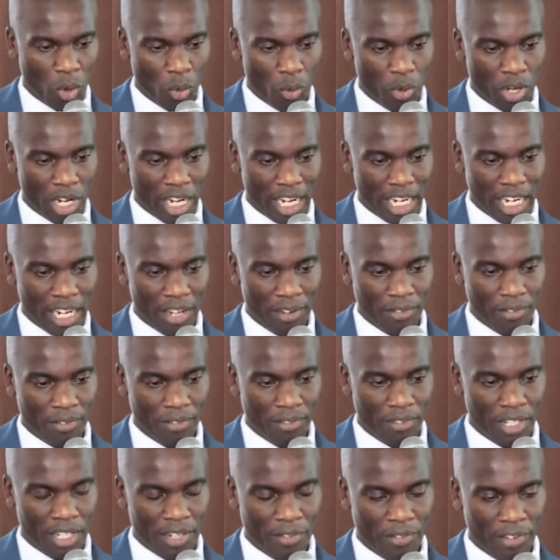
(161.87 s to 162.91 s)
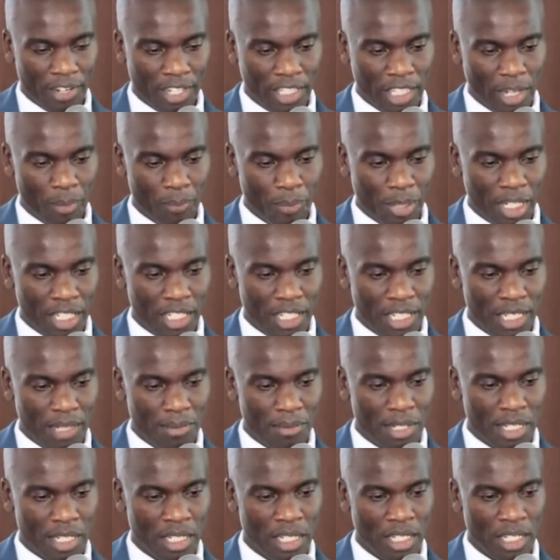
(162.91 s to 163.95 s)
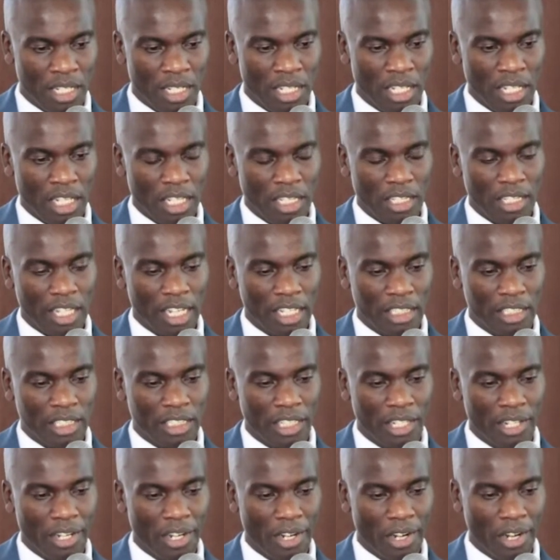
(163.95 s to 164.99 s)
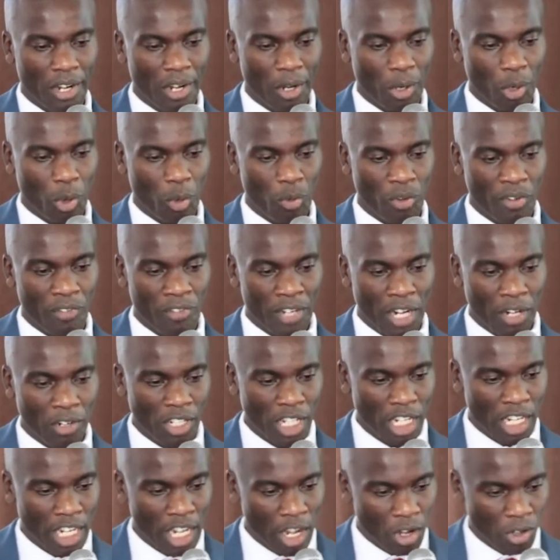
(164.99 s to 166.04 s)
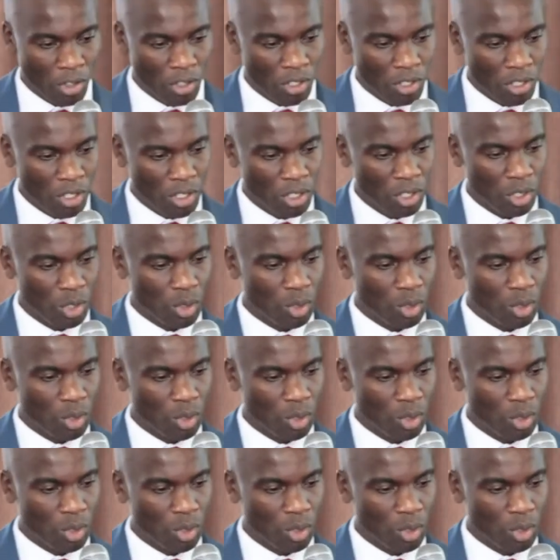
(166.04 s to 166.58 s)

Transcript: we can have different campaign teams that we've narrowed it down